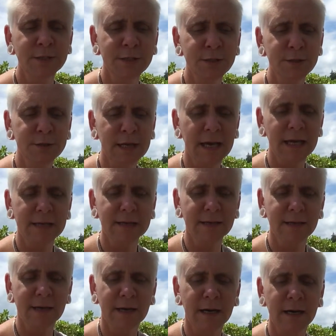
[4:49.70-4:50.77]
Do you get
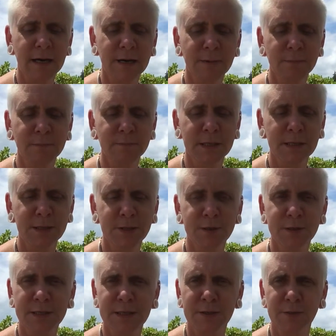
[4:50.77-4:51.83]

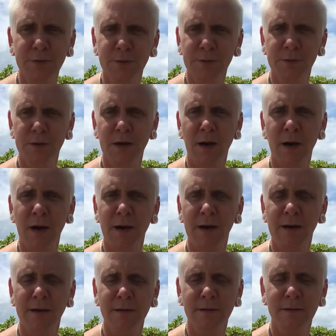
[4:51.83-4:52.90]
issues in your
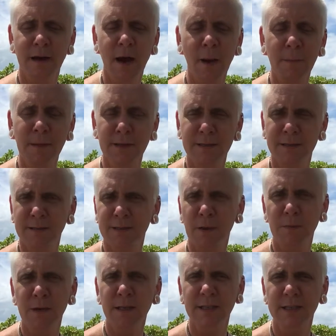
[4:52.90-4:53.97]
upper
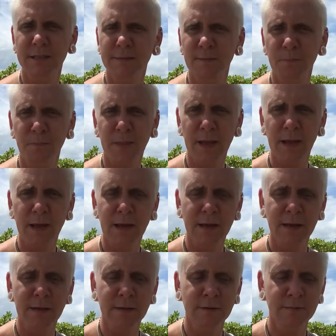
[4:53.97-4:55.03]
stomach,
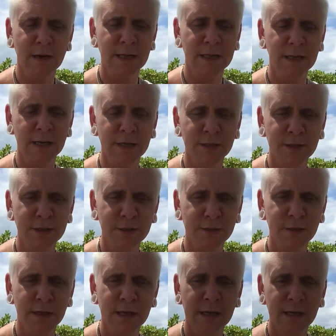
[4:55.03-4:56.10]
around the kind
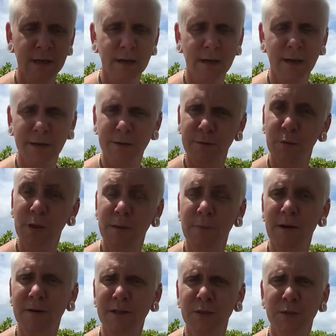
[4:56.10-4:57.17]
of, well, the
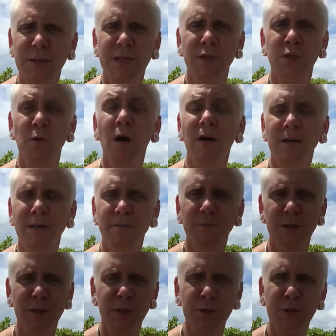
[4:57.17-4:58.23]
Americans would say duodenum,
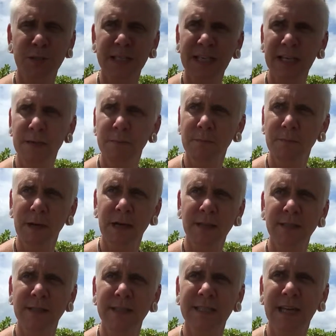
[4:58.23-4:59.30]
but the duodenum,
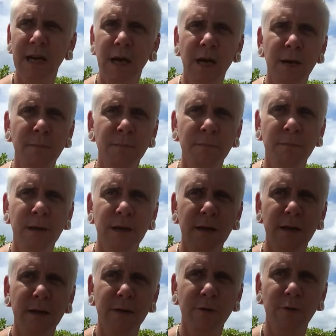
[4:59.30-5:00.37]
and
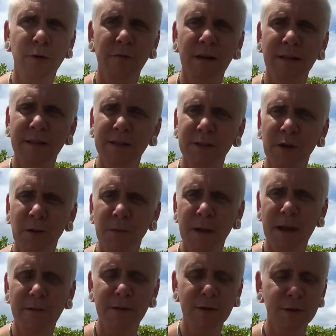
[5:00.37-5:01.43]
all around the top
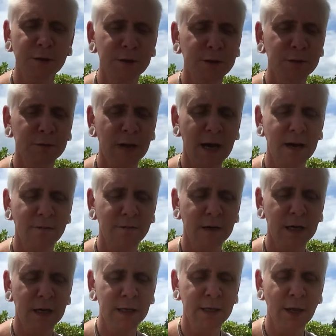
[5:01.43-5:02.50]
area, or do you have
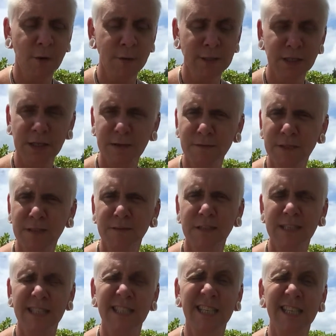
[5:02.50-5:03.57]
lower
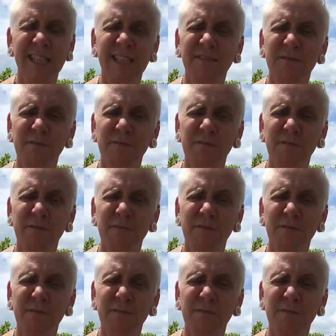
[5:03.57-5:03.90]
digestive